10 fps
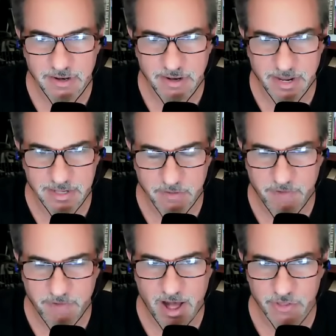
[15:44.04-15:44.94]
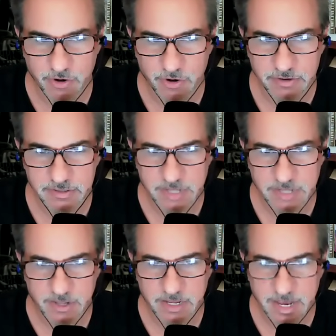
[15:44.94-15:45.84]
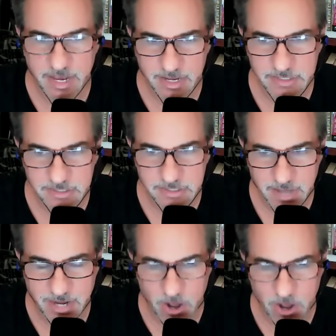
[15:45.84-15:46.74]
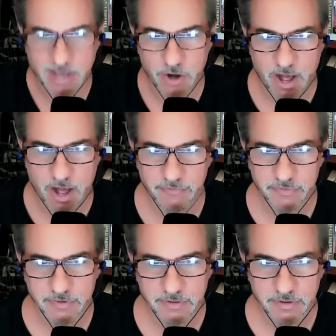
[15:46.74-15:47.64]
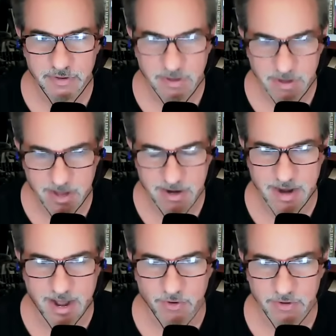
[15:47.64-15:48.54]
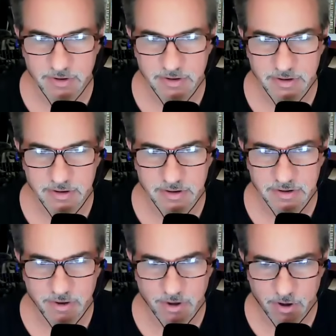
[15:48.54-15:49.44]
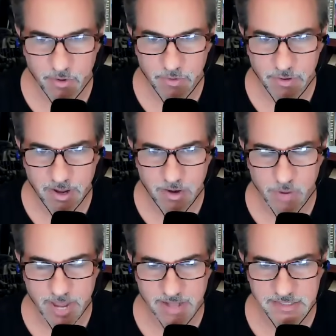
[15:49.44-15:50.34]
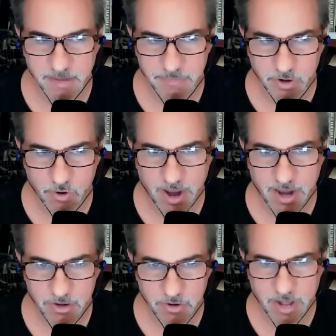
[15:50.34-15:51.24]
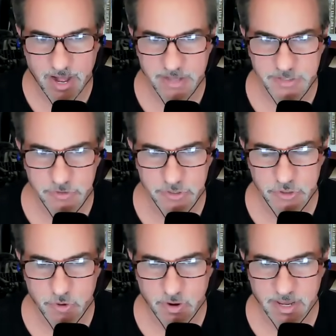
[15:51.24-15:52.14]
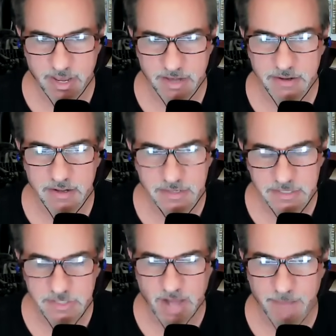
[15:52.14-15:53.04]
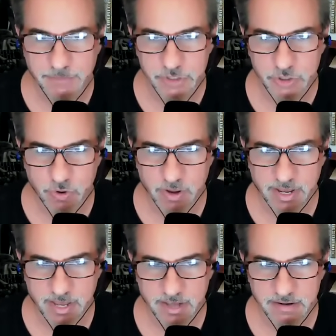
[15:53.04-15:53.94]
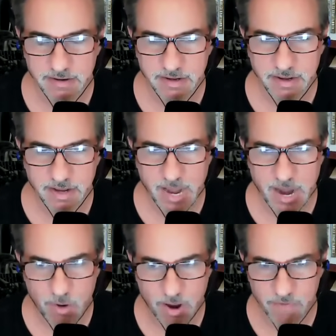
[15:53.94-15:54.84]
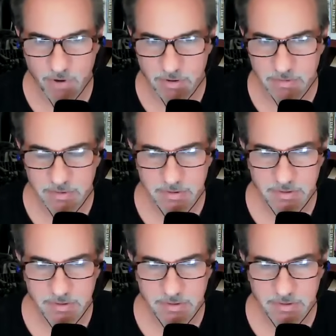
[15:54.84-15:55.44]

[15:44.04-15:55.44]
like the father telling the kids, hey, knock it off, cut it out. You know, we had something great. You guys are destroying it. Stop destroying it. And however